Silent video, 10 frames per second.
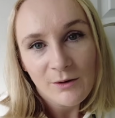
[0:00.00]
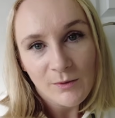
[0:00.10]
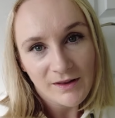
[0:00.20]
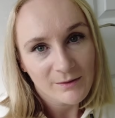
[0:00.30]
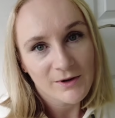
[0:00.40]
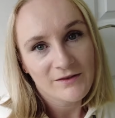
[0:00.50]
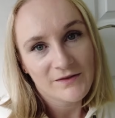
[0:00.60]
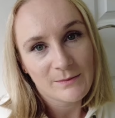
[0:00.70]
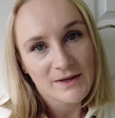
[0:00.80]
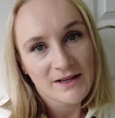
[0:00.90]
Well, they weren't
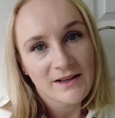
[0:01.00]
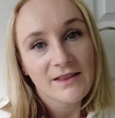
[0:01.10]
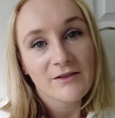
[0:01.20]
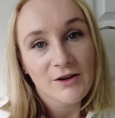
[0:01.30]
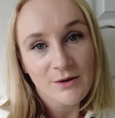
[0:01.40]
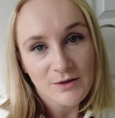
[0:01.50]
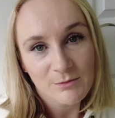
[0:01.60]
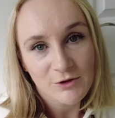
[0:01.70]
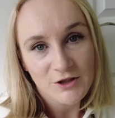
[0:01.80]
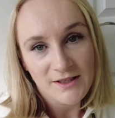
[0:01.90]
fibbing. There are no
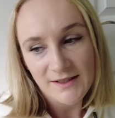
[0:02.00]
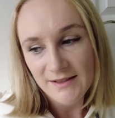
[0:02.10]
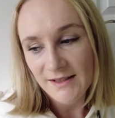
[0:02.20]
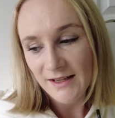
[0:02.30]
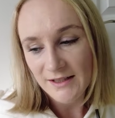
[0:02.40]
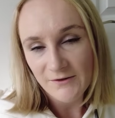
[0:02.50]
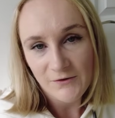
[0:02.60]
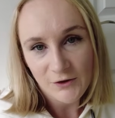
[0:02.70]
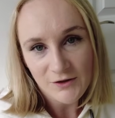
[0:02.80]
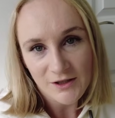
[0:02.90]
smudges. It's
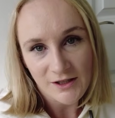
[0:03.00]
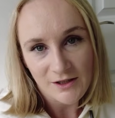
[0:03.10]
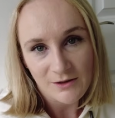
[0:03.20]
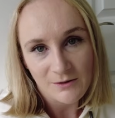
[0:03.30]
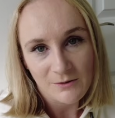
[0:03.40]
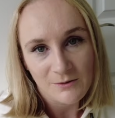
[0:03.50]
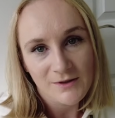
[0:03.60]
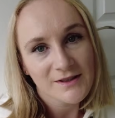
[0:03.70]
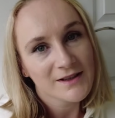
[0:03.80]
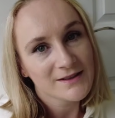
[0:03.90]
fun to
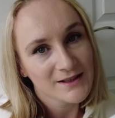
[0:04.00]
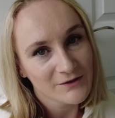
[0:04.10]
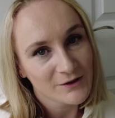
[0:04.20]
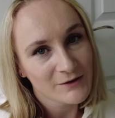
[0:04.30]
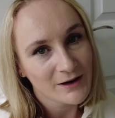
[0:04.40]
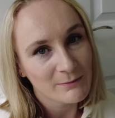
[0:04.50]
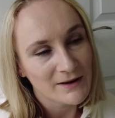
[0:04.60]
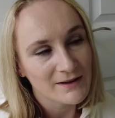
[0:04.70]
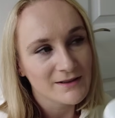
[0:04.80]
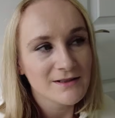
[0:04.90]
use. Definitely
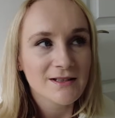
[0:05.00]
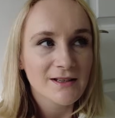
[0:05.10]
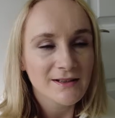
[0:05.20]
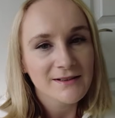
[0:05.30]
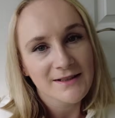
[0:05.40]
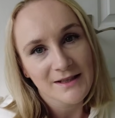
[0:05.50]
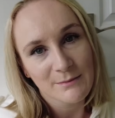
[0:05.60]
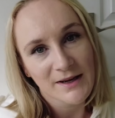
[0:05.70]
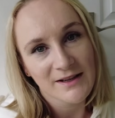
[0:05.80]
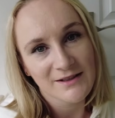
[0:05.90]
recommend. Let's get
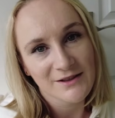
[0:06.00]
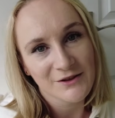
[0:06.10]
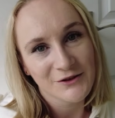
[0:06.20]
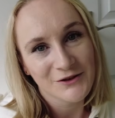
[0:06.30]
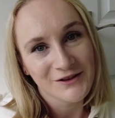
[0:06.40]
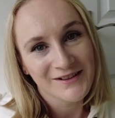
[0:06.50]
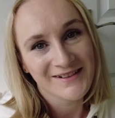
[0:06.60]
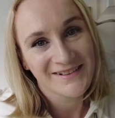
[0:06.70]
back into the haul.